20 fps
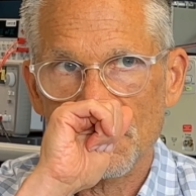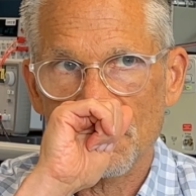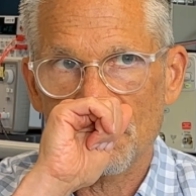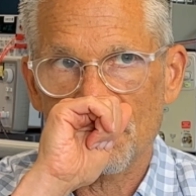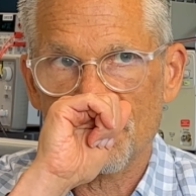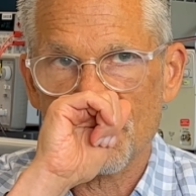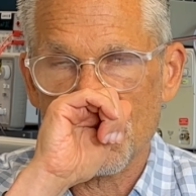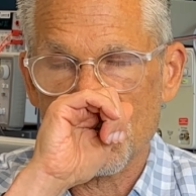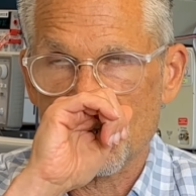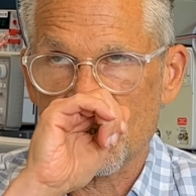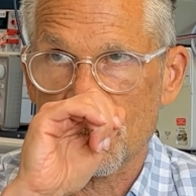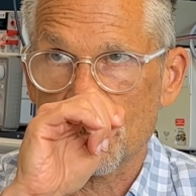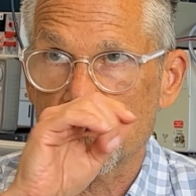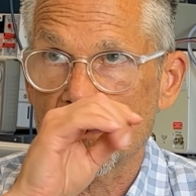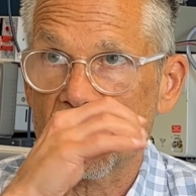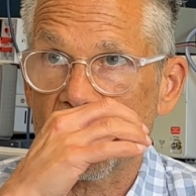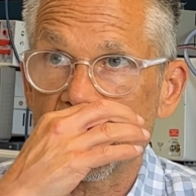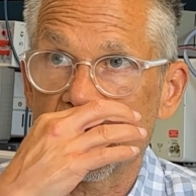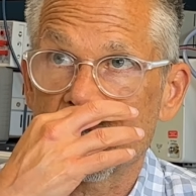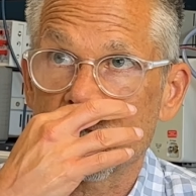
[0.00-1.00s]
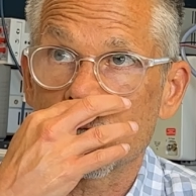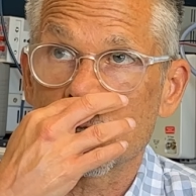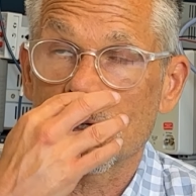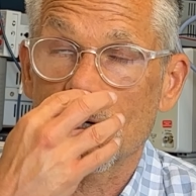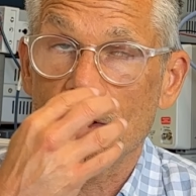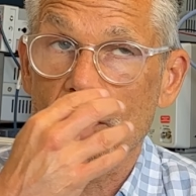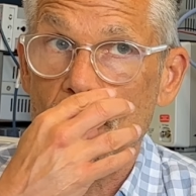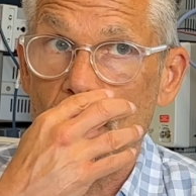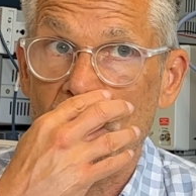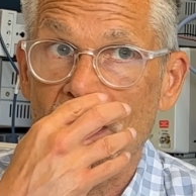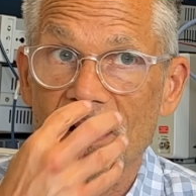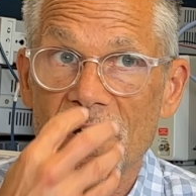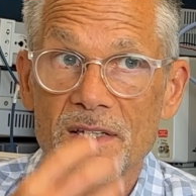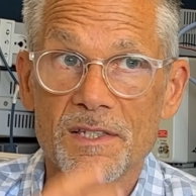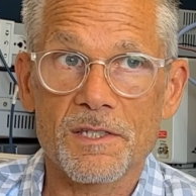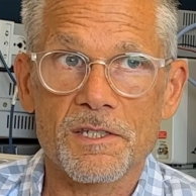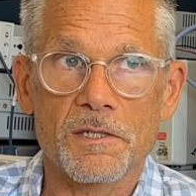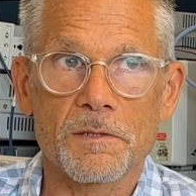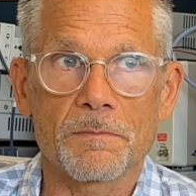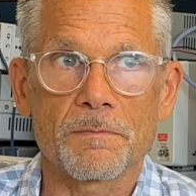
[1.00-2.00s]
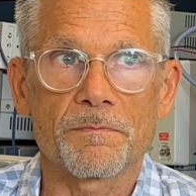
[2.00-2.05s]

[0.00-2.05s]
via simulation or otherwise,